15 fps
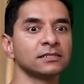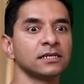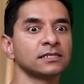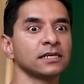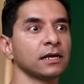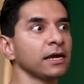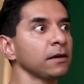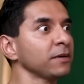they
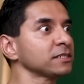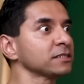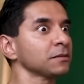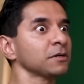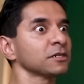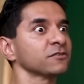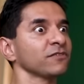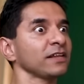said, "Hey, my
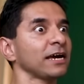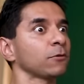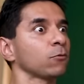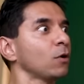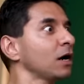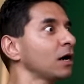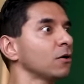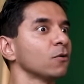stomach's flat.
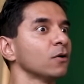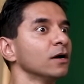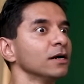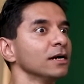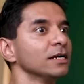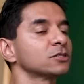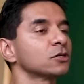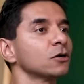Wow,
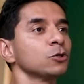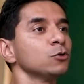it's gone."